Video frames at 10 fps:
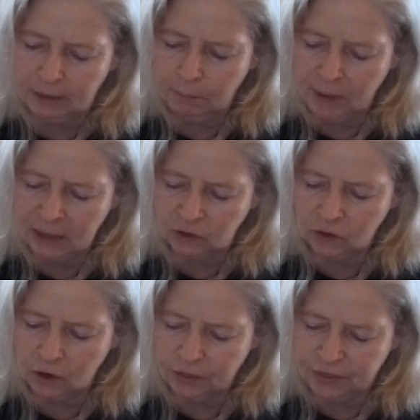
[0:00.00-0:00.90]
blood,
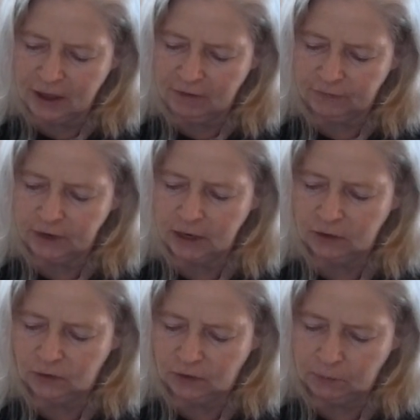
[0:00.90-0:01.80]
manslaughter, theft,
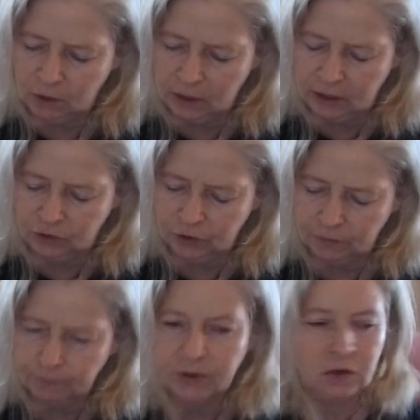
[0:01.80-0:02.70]
and
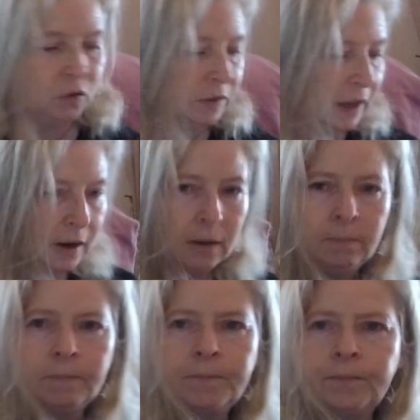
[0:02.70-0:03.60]
dissimulation. Let's look that
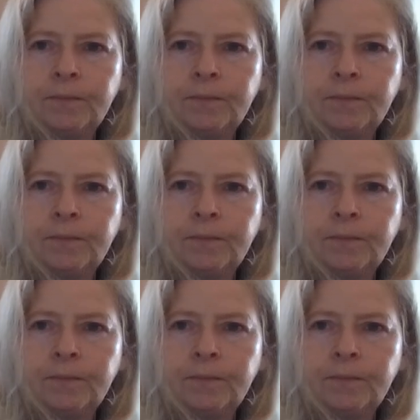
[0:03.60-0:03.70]
up.